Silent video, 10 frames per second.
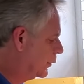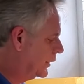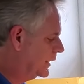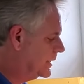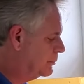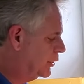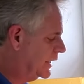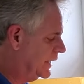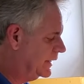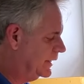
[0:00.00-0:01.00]
we're going to put
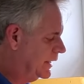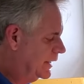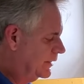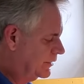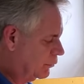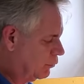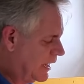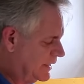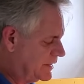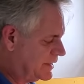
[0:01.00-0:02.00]
in the
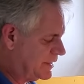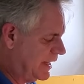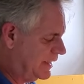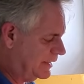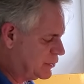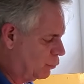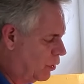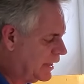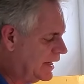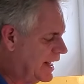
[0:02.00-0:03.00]
rice. And it's
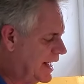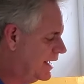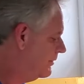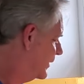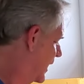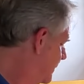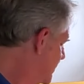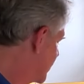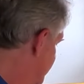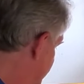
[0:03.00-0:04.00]
1.5
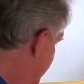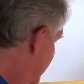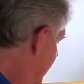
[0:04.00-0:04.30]
cups,